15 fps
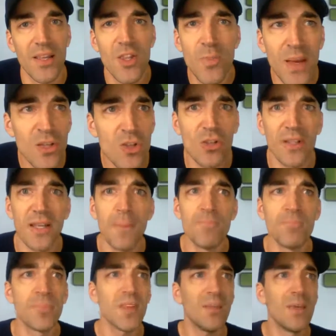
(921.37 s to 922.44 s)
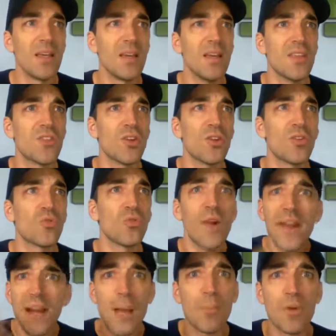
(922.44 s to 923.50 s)
Especially, I mean, it's a
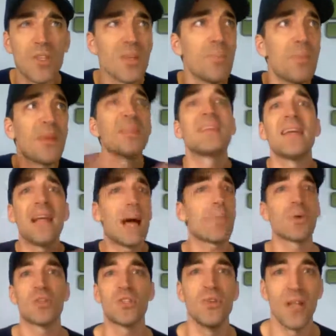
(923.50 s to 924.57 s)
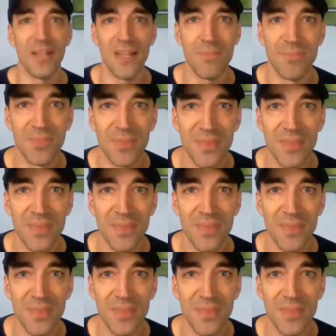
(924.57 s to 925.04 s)
great it's a built-in opportunity.